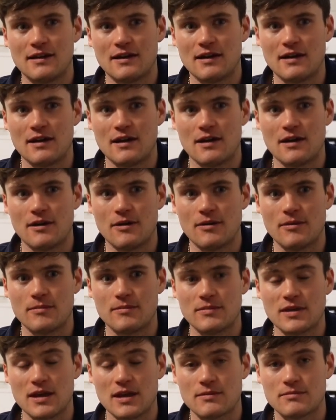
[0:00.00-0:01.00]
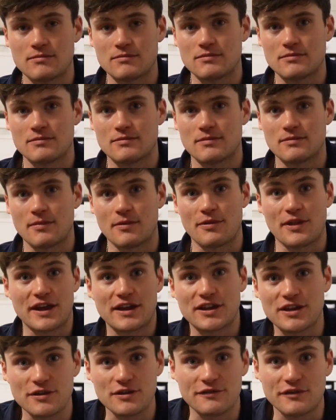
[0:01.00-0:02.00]
um, yeah
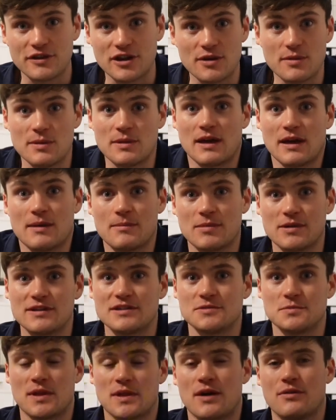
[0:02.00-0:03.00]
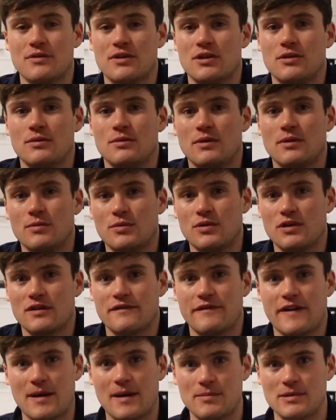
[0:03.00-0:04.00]
thank you for doing that because without you it wouldn't
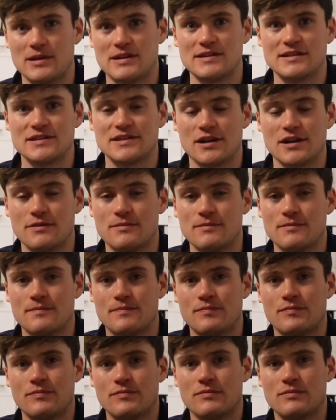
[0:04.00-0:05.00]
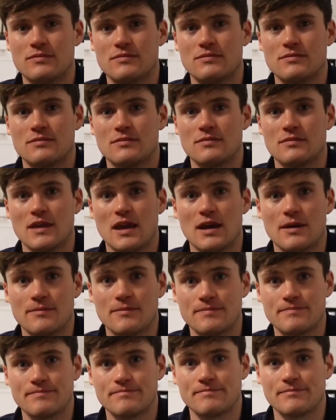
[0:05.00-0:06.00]
have happened so yeah
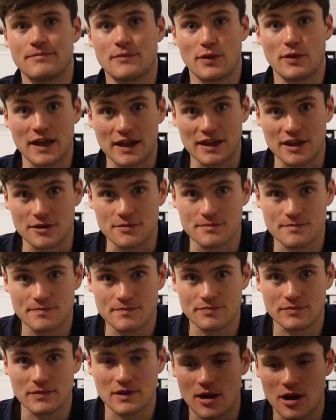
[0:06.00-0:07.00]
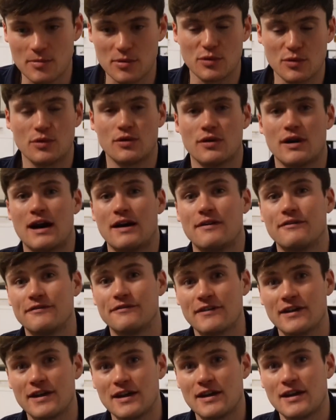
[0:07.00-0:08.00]
thank you I hope you all
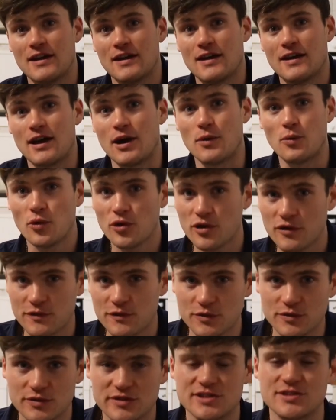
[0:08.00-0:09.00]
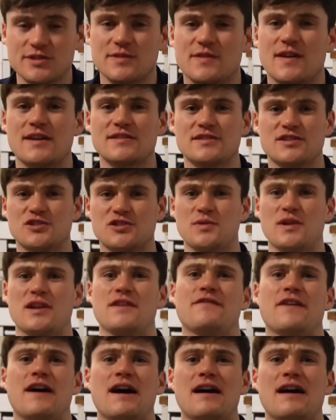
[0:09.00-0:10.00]
have a wonderful
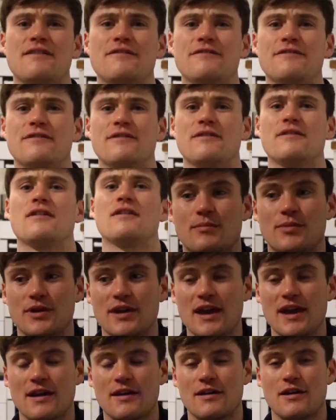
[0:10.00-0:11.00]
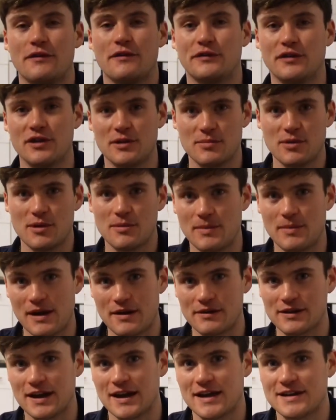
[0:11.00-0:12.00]
2025. But yeah, off to the pub
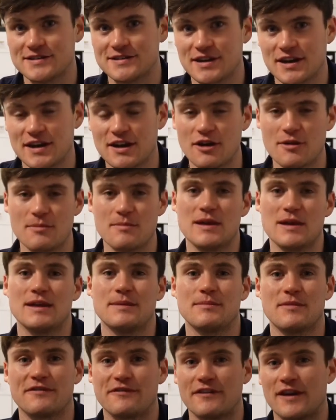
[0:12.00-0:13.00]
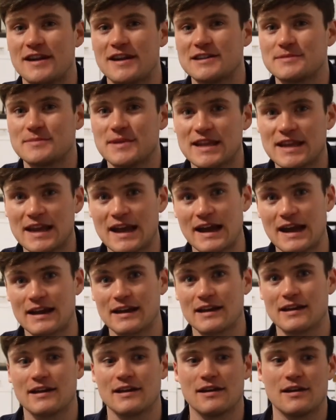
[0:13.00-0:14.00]
now, guys. Gonna go meet my friends, meet the
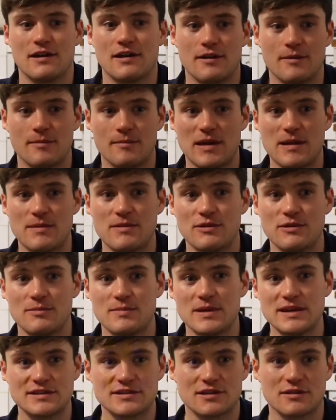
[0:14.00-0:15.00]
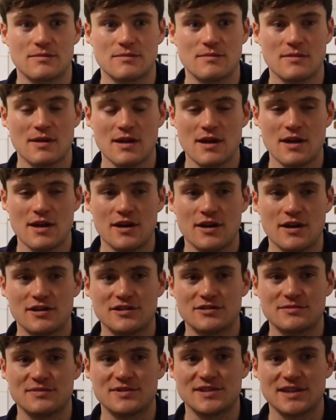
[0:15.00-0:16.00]
gang. Uh, maybe there'll be some
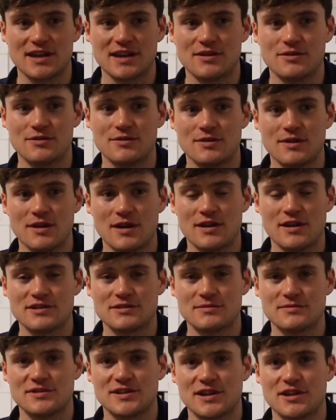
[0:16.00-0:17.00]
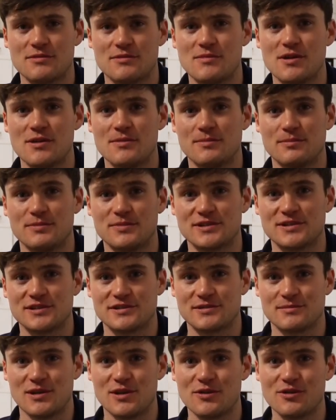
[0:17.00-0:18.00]
some single some single mums,
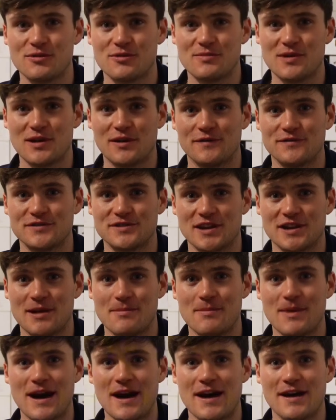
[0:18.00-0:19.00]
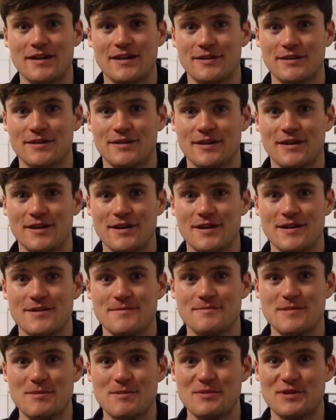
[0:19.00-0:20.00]
some local milfs nearby. Uh,
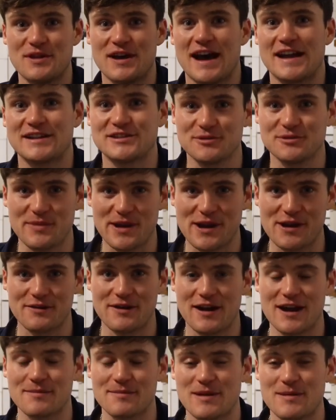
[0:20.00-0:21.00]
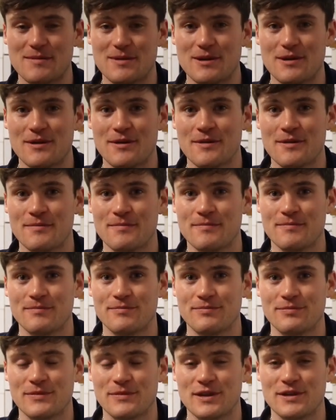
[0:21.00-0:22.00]
maybe the ads will be correct, maybe not.
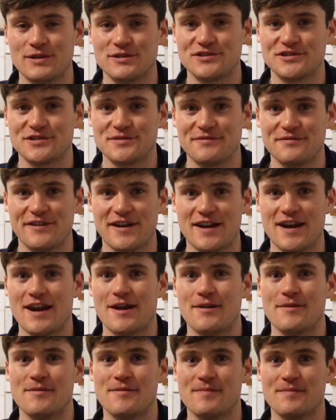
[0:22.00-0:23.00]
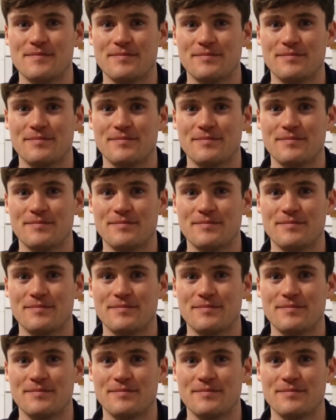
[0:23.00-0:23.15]
Soon find out.